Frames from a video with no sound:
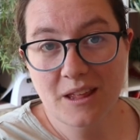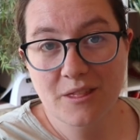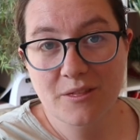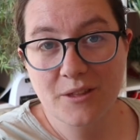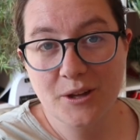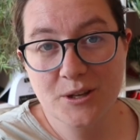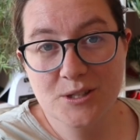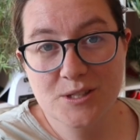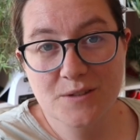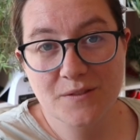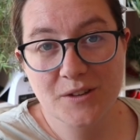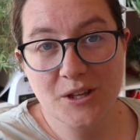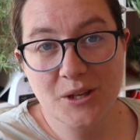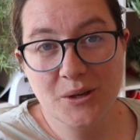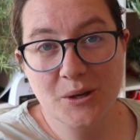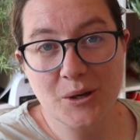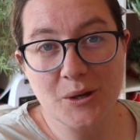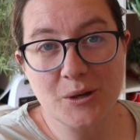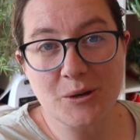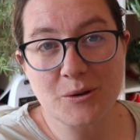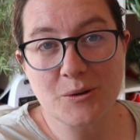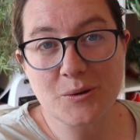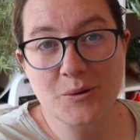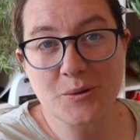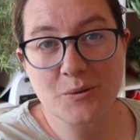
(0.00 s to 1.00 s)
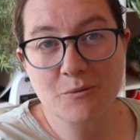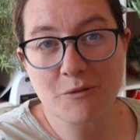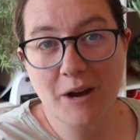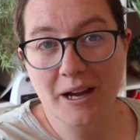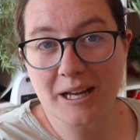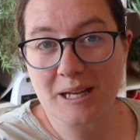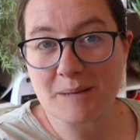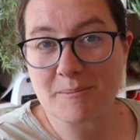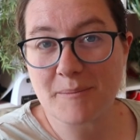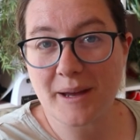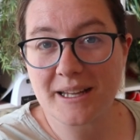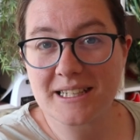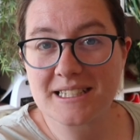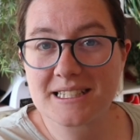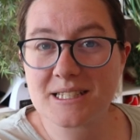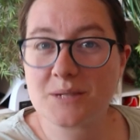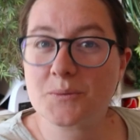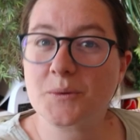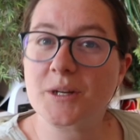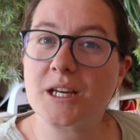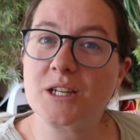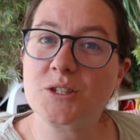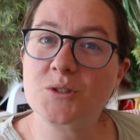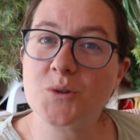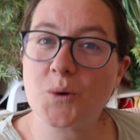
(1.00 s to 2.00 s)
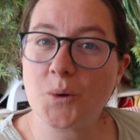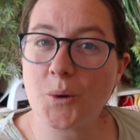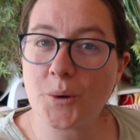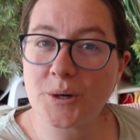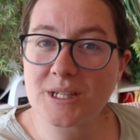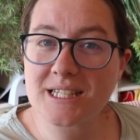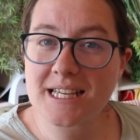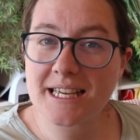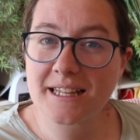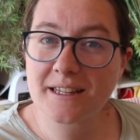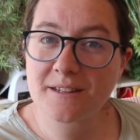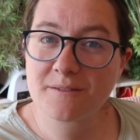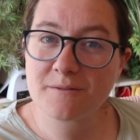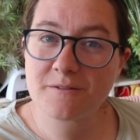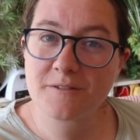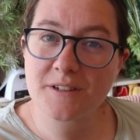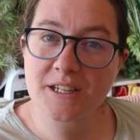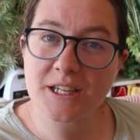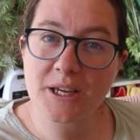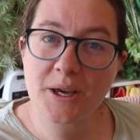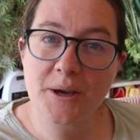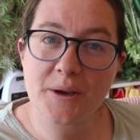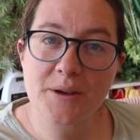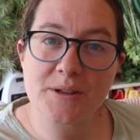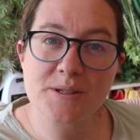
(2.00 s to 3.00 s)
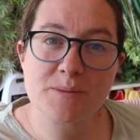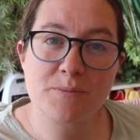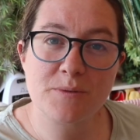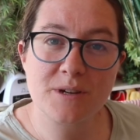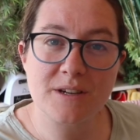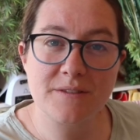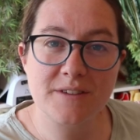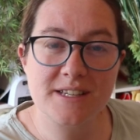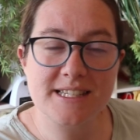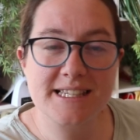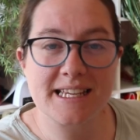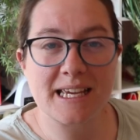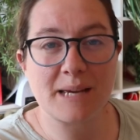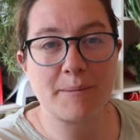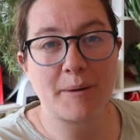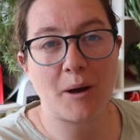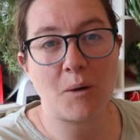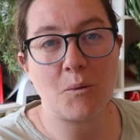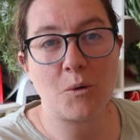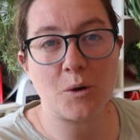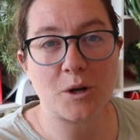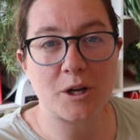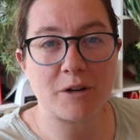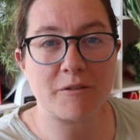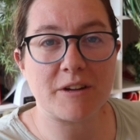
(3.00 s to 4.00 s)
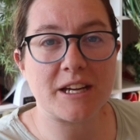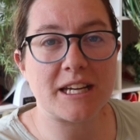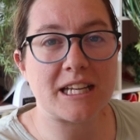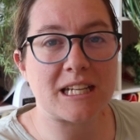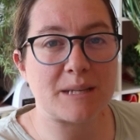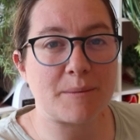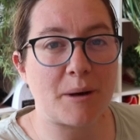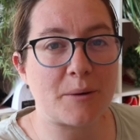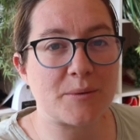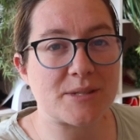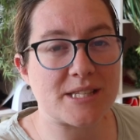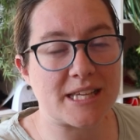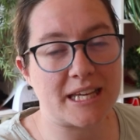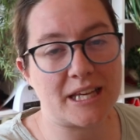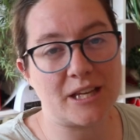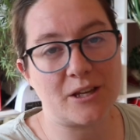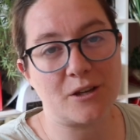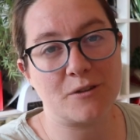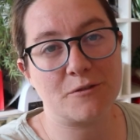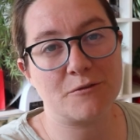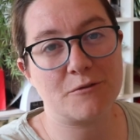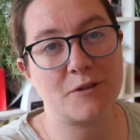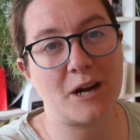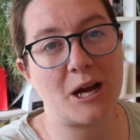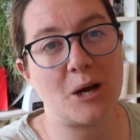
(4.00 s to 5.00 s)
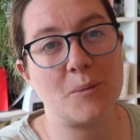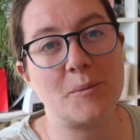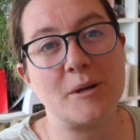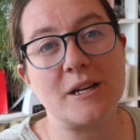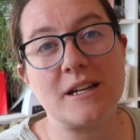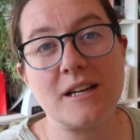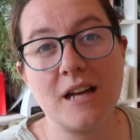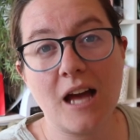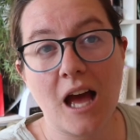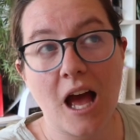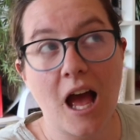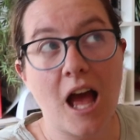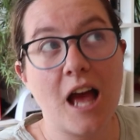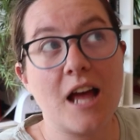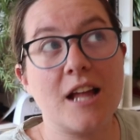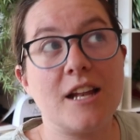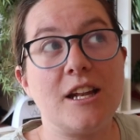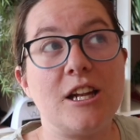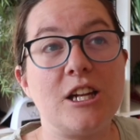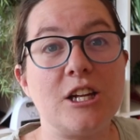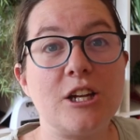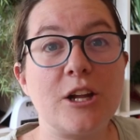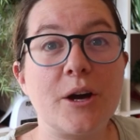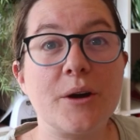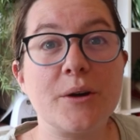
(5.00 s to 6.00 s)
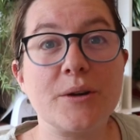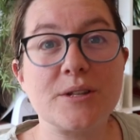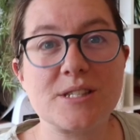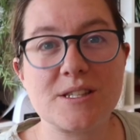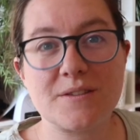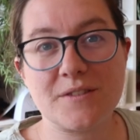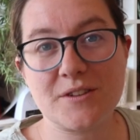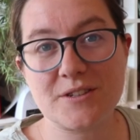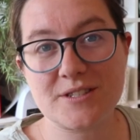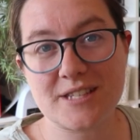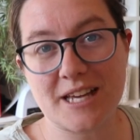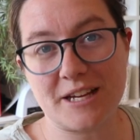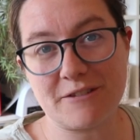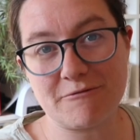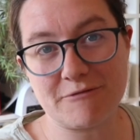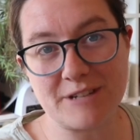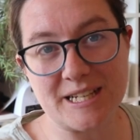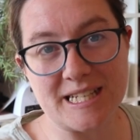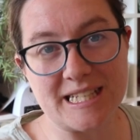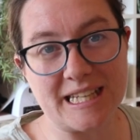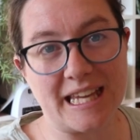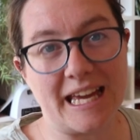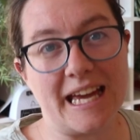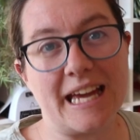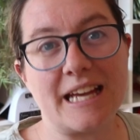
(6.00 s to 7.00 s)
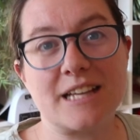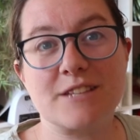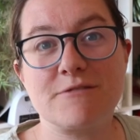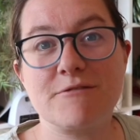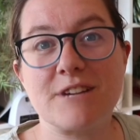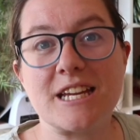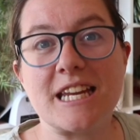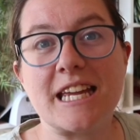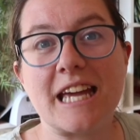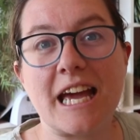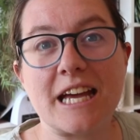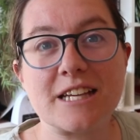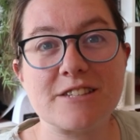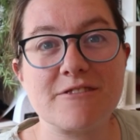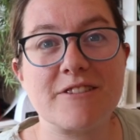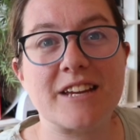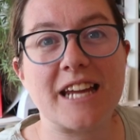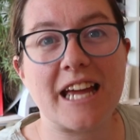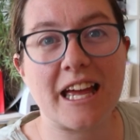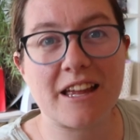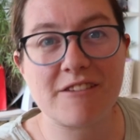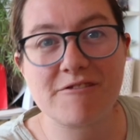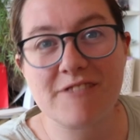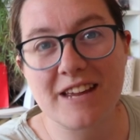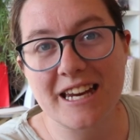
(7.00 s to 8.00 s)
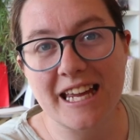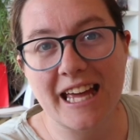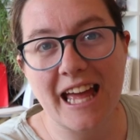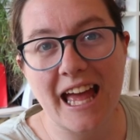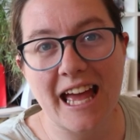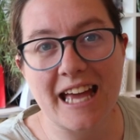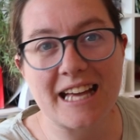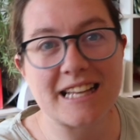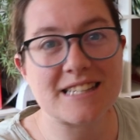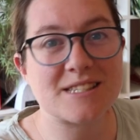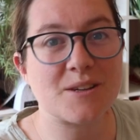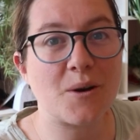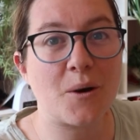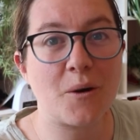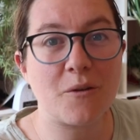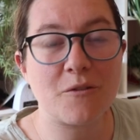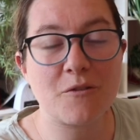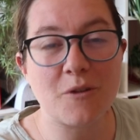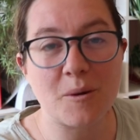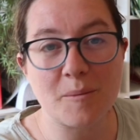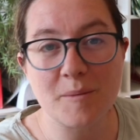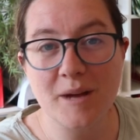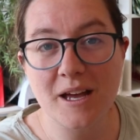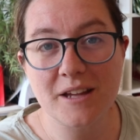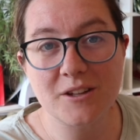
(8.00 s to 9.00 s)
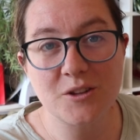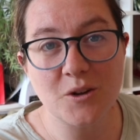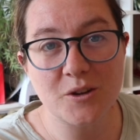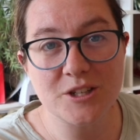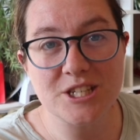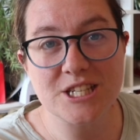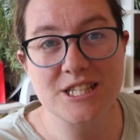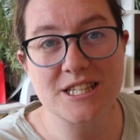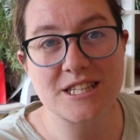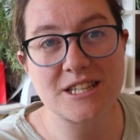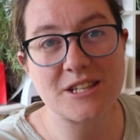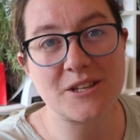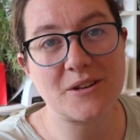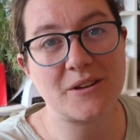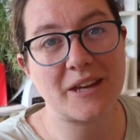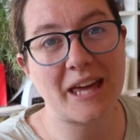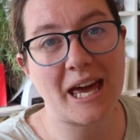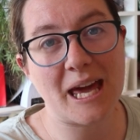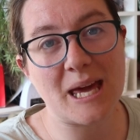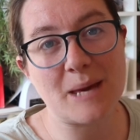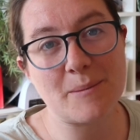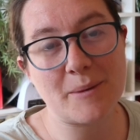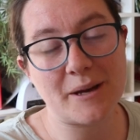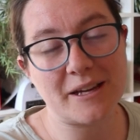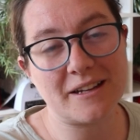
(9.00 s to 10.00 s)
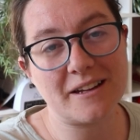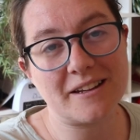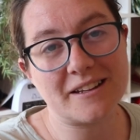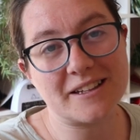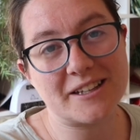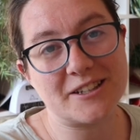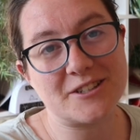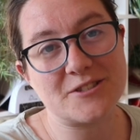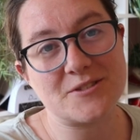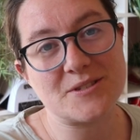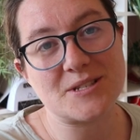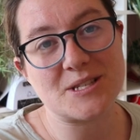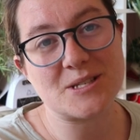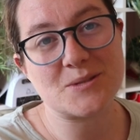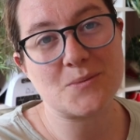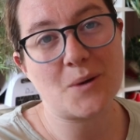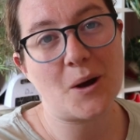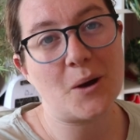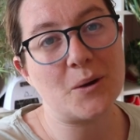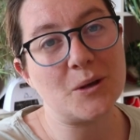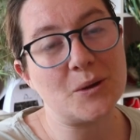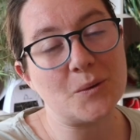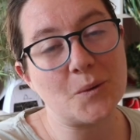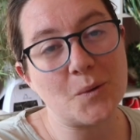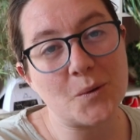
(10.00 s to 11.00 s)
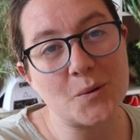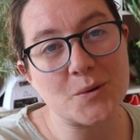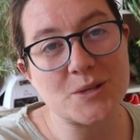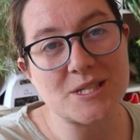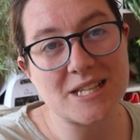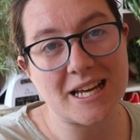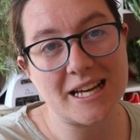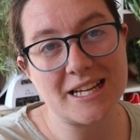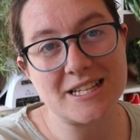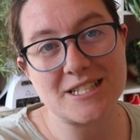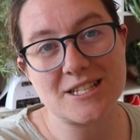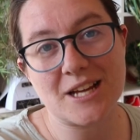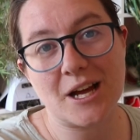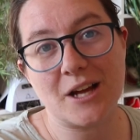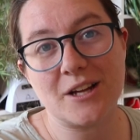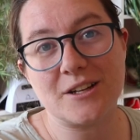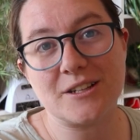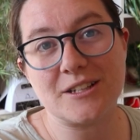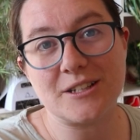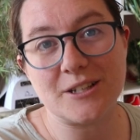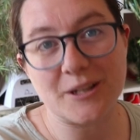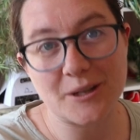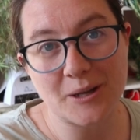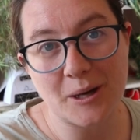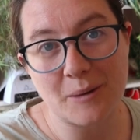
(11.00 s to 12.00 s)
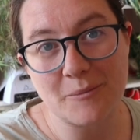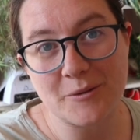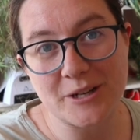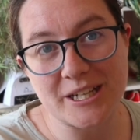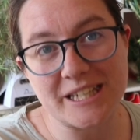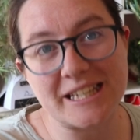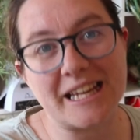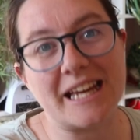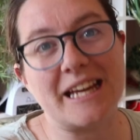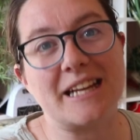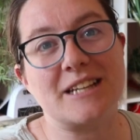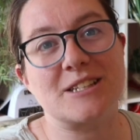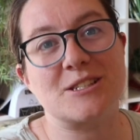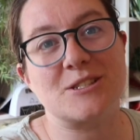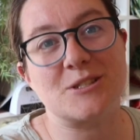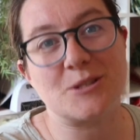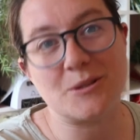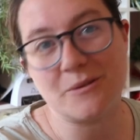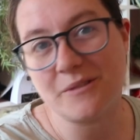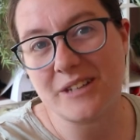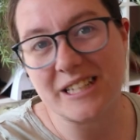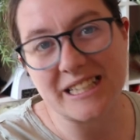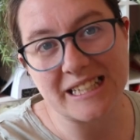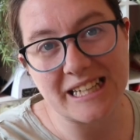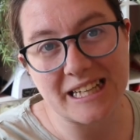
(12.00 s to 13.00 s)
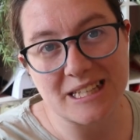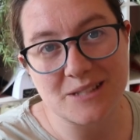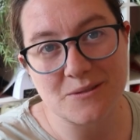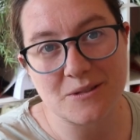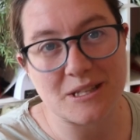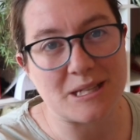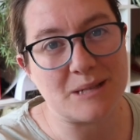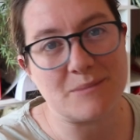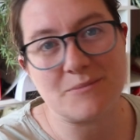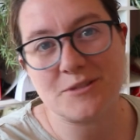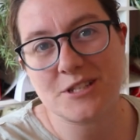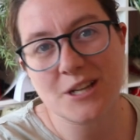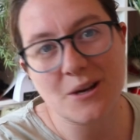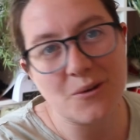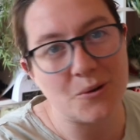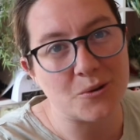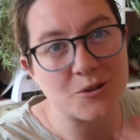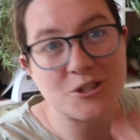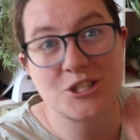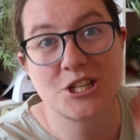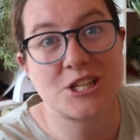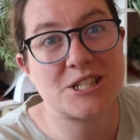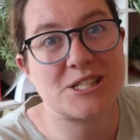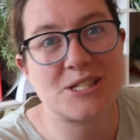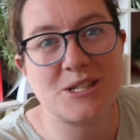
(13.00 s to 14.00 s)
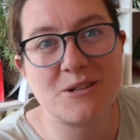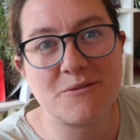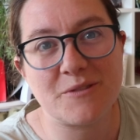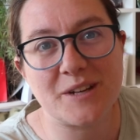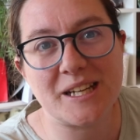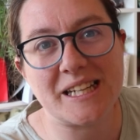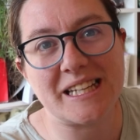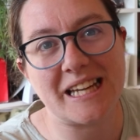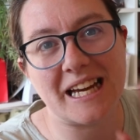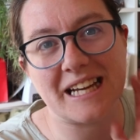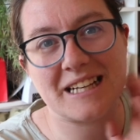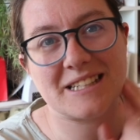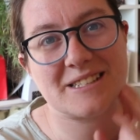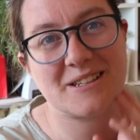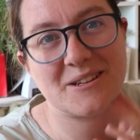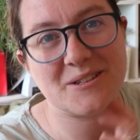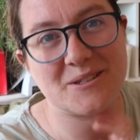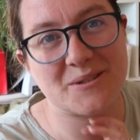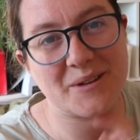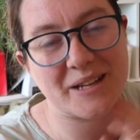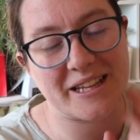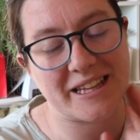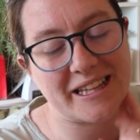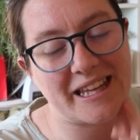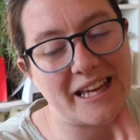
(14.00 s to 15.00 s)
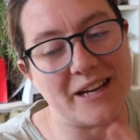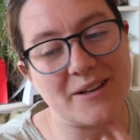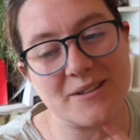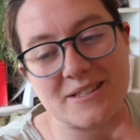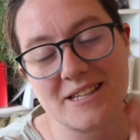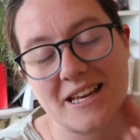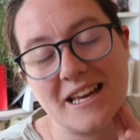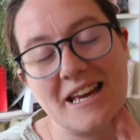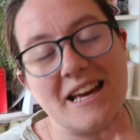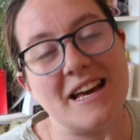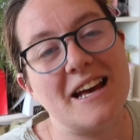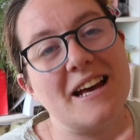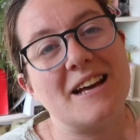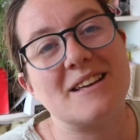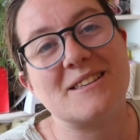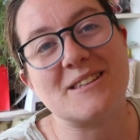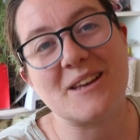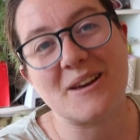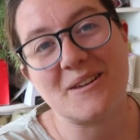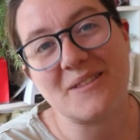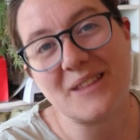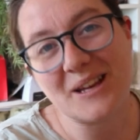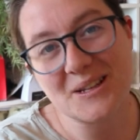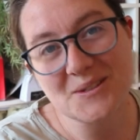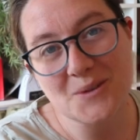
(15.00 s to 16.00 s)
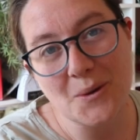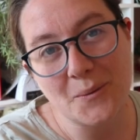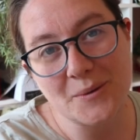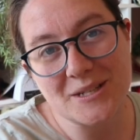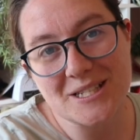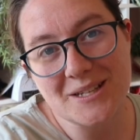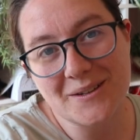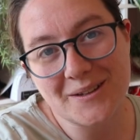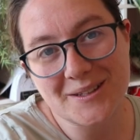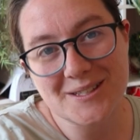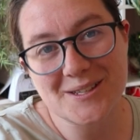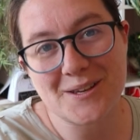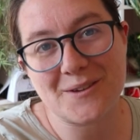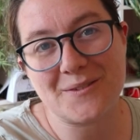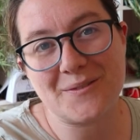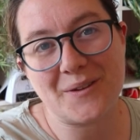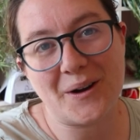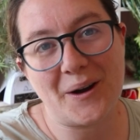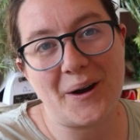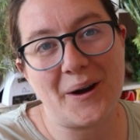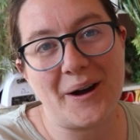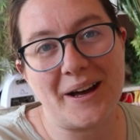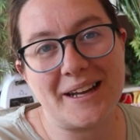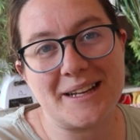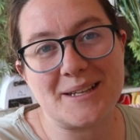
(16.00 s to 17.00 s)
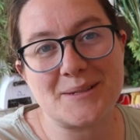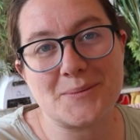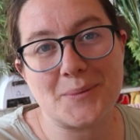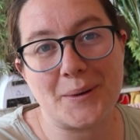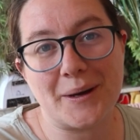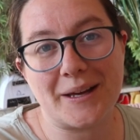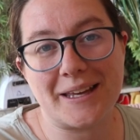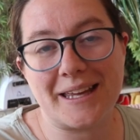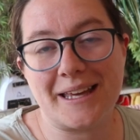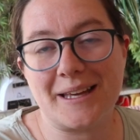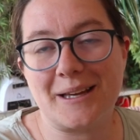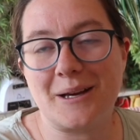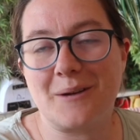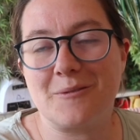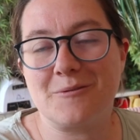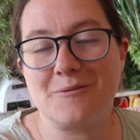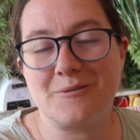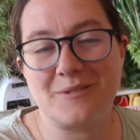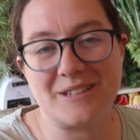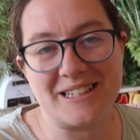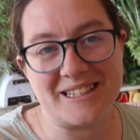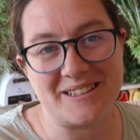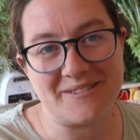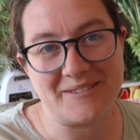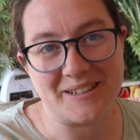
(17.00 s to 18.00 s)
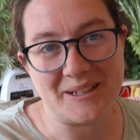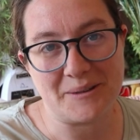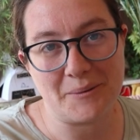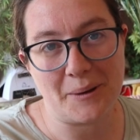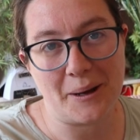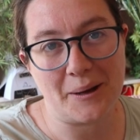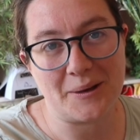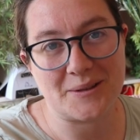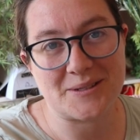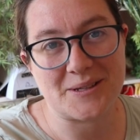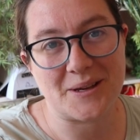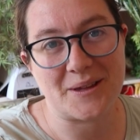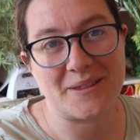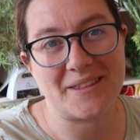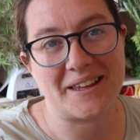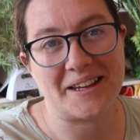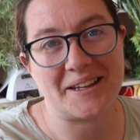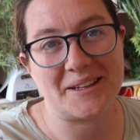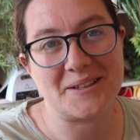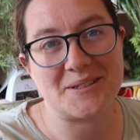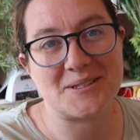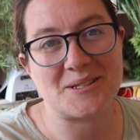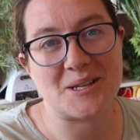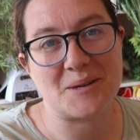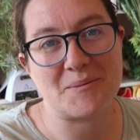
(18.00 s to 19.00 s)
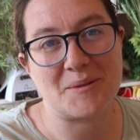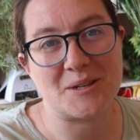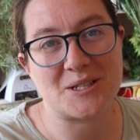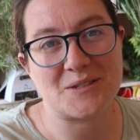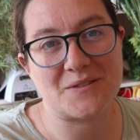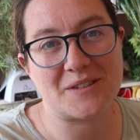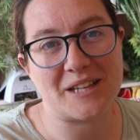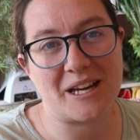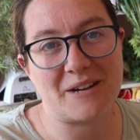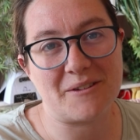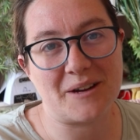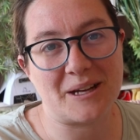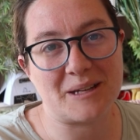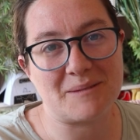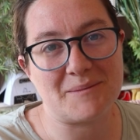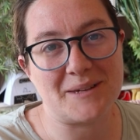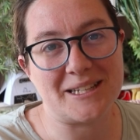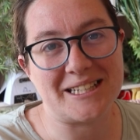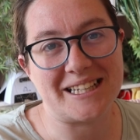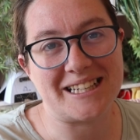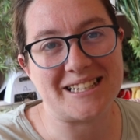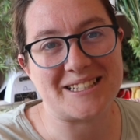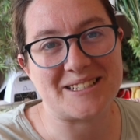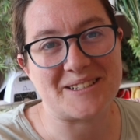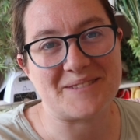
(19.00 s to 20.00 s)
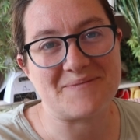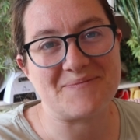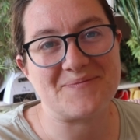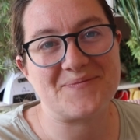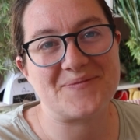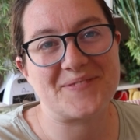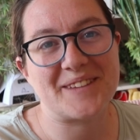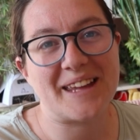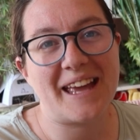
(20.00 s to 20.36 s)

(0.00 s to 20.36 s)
those of you who recommended, when I talked in videos previously about what curriculum I was thinking of for Albert, loads of you said Reading Eggs, Reading Eggs, Reading Eggs, Reading Eggs, from, and not just in the UK, but in other countries as well. You all said, look up Reading Eggs, do Reading Eggs with him, or just do Reading Eggs, don't do anything else. So that's what we're doing so far, and it's working really, really well. So thank you so much for that recommendation.